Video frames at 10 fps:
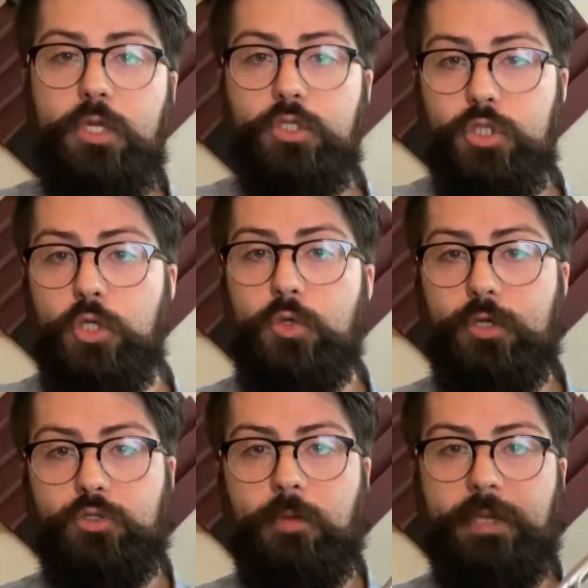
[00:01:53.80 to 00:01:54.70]
to the
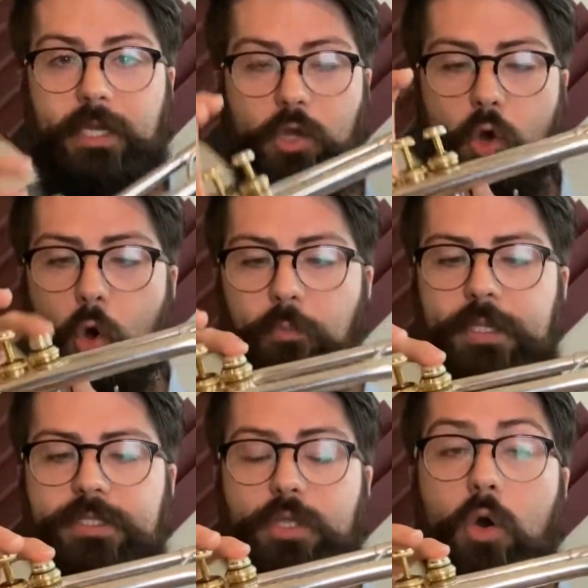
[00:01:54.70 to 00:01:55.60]
trumpet. It
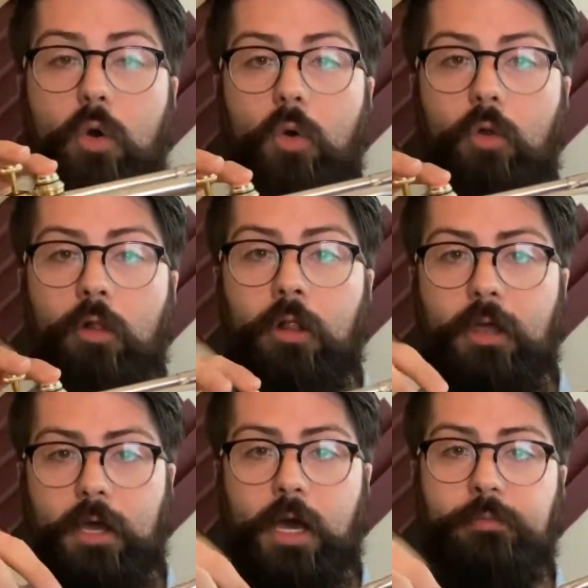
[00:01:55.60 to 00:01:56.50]
opens the hole
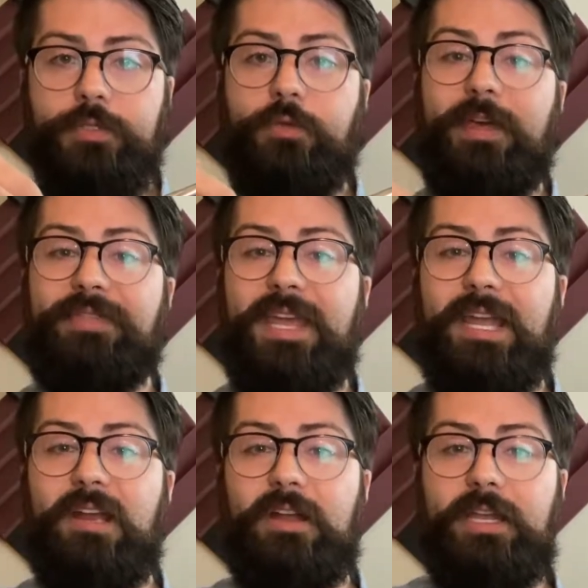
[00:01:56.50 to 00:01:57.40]
up so that the
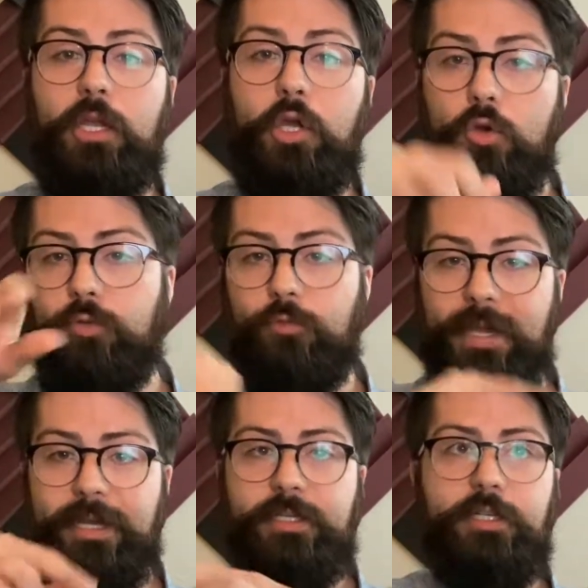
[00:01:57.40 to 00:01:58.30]
air can go through
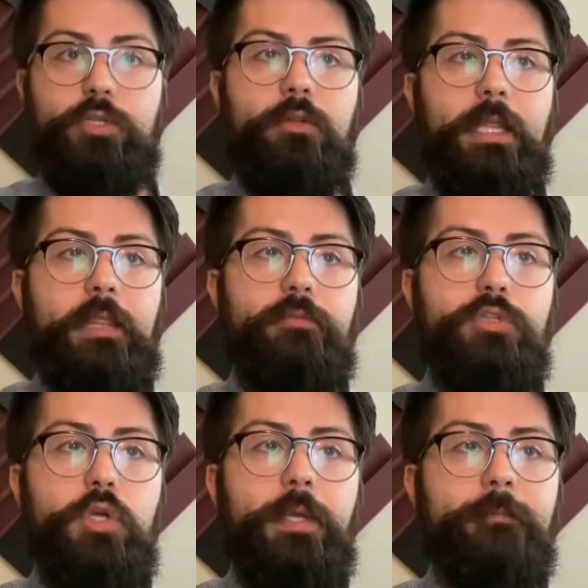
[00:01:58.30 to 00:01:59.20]
that additional length of
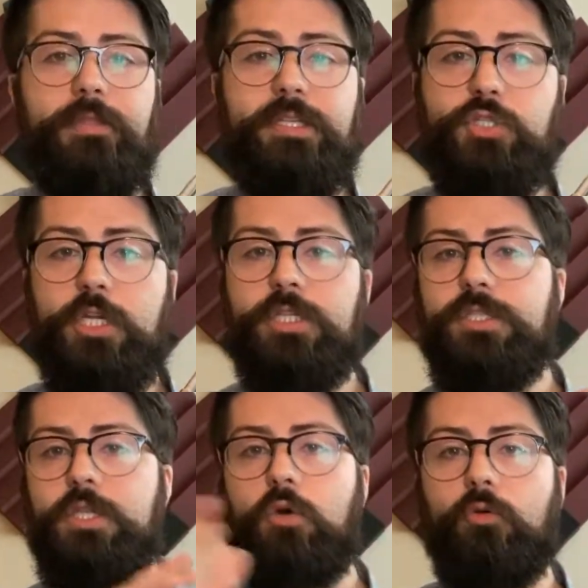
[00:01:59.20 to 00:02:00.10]
tubing. This changes
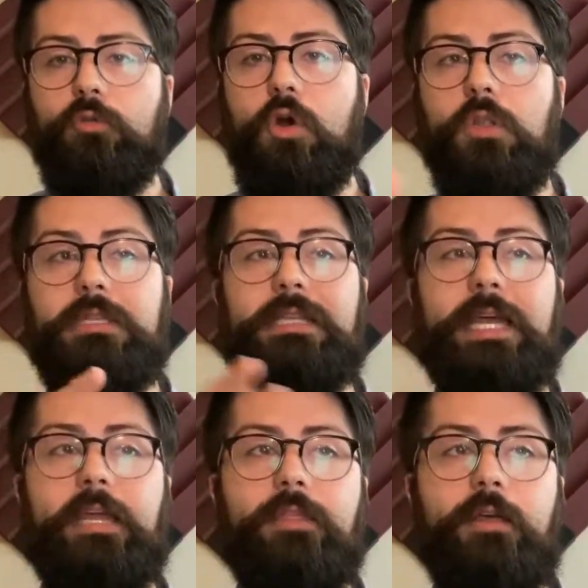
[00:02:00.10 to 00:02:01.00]
the overall
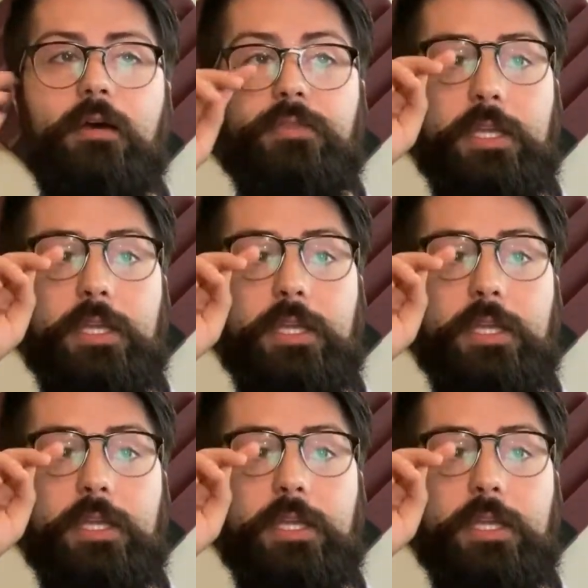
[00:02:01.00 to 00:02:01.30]
length of the